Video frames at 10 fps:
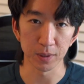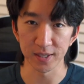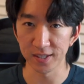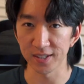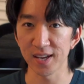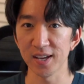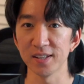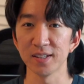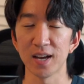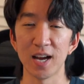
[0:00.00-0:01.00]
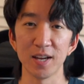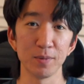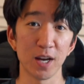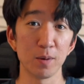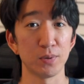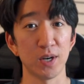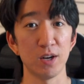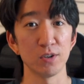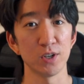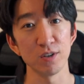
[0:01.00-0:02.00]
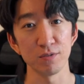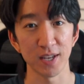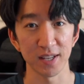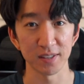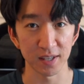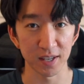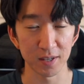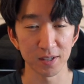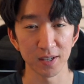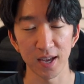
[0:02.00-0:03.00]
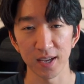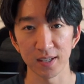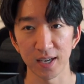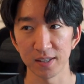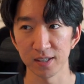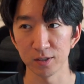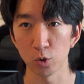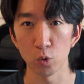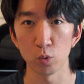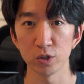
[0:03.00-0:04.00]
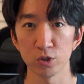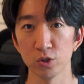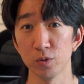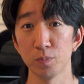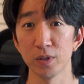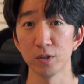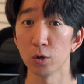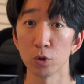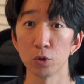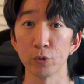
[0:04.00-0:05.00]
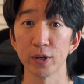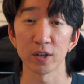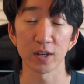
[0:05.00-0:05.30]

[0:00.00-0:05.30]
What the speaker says: But then again, I am not proud of that day, and I think no one should be YOLOing